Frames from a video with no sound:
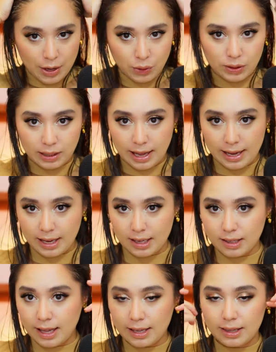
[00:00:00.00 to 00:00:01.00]
I don't like
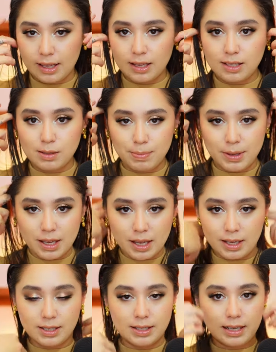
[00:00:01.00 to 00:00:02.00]
it like this
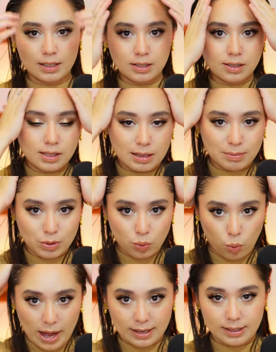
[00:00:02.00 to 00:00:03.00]
because it seems
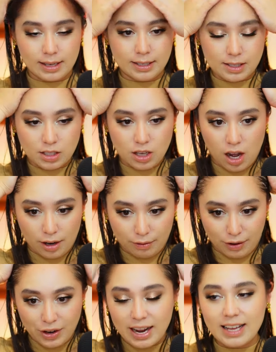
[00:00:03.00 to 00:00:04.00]
wet and it's not
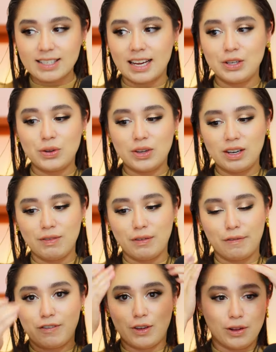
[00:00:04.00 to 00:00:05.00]
very nice. And you can even
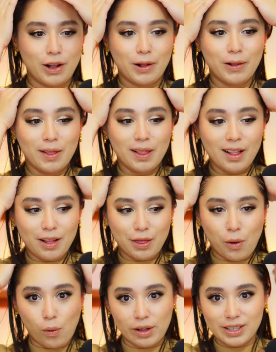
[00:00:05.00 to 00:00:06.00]
feel
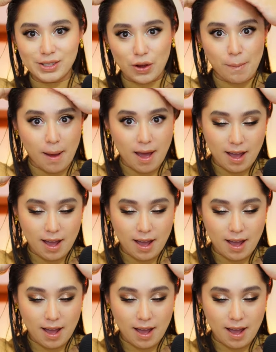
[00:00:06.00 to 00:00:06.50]
the oils on my